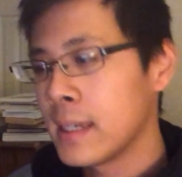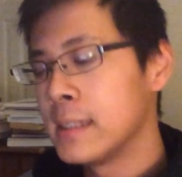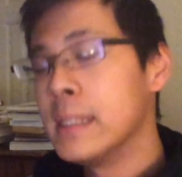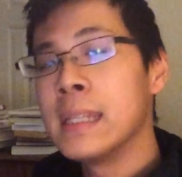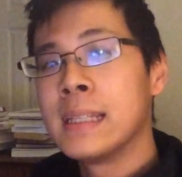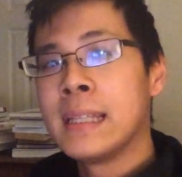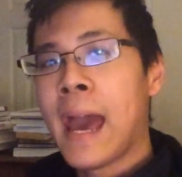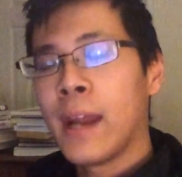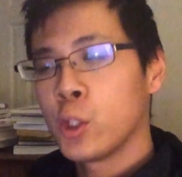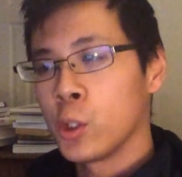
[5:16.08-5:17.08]
the
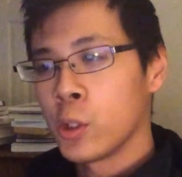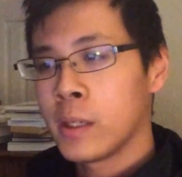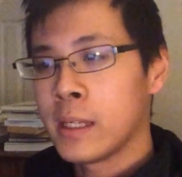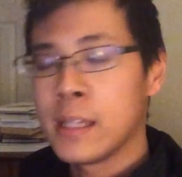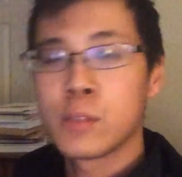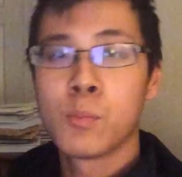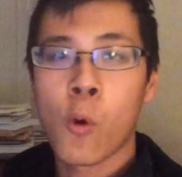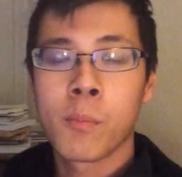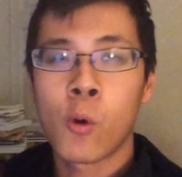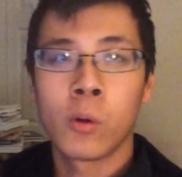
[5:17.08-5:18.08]
latter is
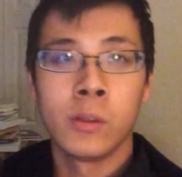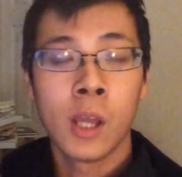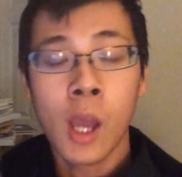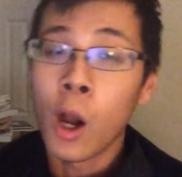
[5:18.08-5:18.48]
more important.